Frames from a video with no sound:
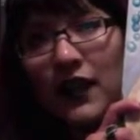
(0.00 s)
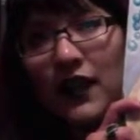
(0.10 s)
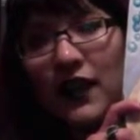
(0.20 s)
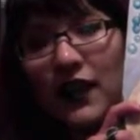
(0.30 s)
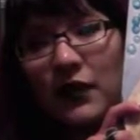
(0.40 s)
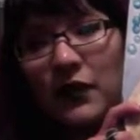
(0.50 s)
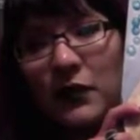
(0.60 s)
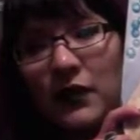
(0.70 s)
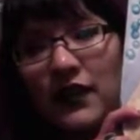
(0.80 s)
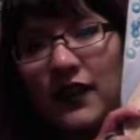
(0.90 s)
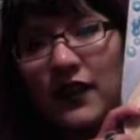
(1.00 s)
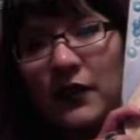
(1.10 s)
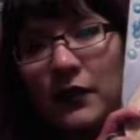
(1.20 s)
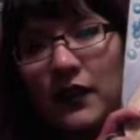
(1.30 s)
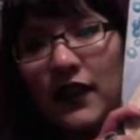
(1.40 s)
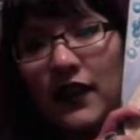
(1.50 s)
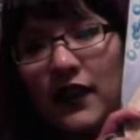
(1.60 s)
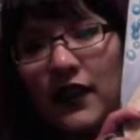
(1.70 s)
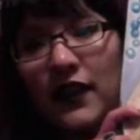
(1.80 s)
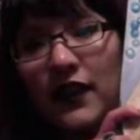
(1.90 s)
how to put this, but
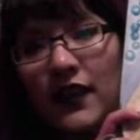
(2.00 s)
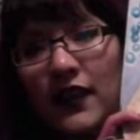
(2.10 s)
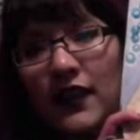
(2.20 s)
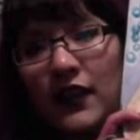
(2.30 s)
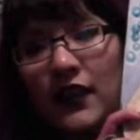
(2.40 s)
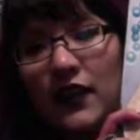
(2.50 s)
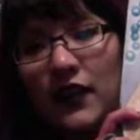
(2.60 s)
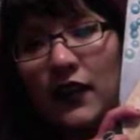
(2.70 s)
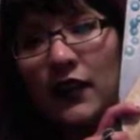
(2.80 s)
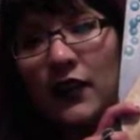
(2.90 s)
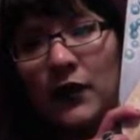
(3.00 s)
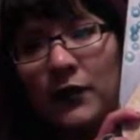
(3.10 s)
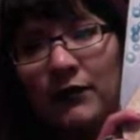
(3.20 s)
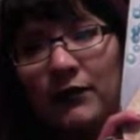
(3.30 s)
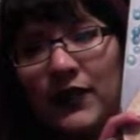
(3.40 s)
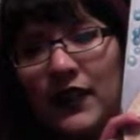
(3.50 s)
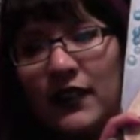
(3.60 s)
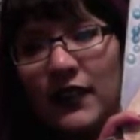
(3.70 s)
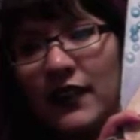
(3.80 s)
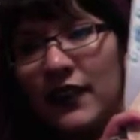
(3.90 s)

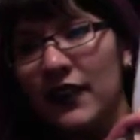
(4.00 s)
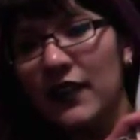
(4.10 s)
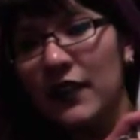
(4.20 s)
this